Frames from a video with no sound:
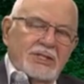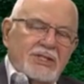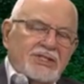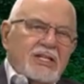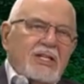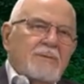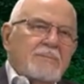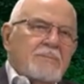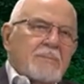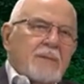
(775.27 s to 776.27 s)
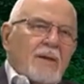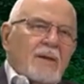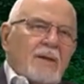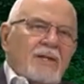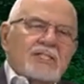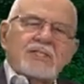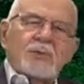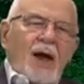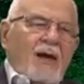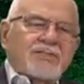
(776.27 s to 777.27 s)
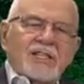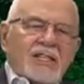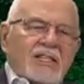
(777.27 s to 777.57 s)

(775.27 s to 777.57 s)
You see, this is why I've said